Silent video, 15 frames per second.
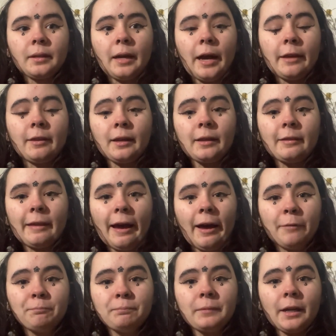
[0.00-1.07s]
I think
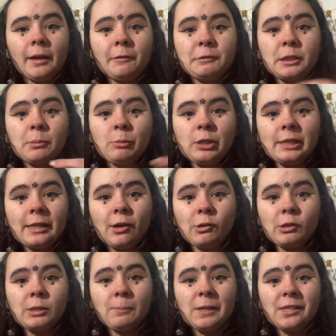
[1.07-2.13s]
that if someone
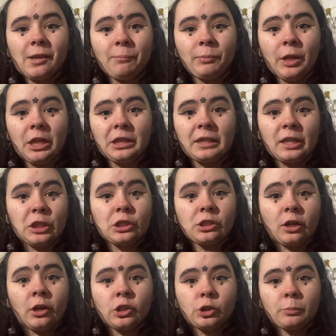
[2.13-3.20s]
tells me something that is
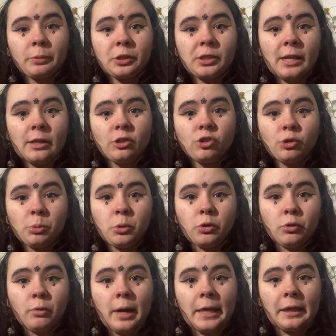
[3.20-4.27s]
100%
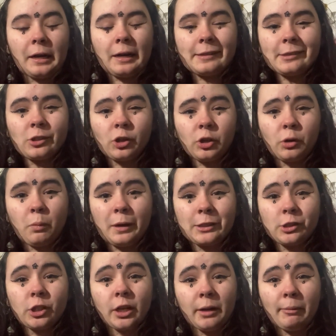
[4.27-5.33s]
true and then I start
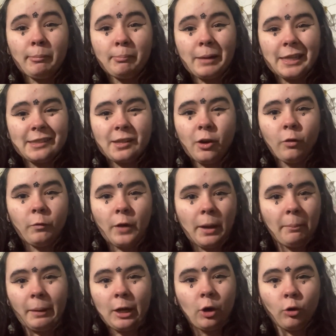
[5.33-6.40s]
questioning myself
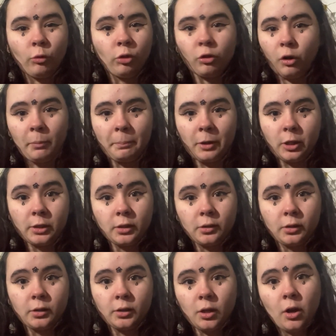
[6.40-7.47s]
and my own thought
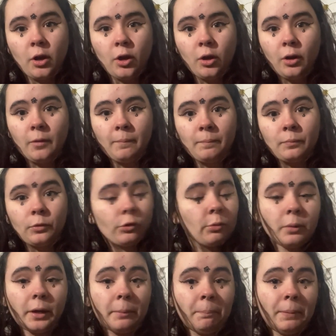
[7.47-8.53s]
process
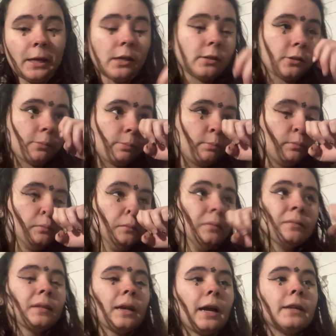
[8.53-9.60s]
through it because
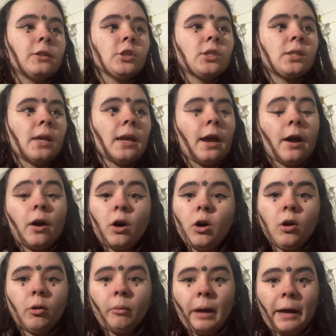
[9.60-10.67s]
I just think,
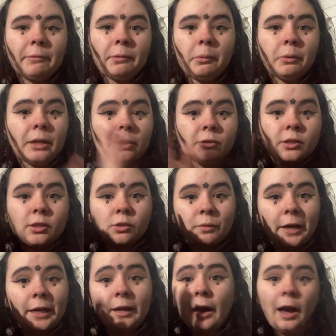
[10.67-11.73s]
oh, everyone else is
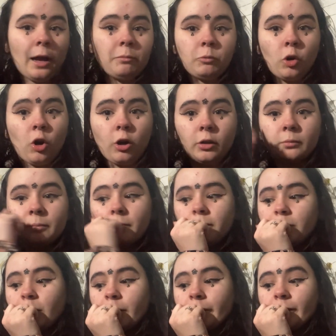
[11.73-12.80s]
right, I'm wrong,
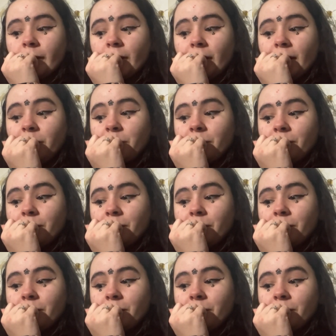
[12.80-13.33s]
or something.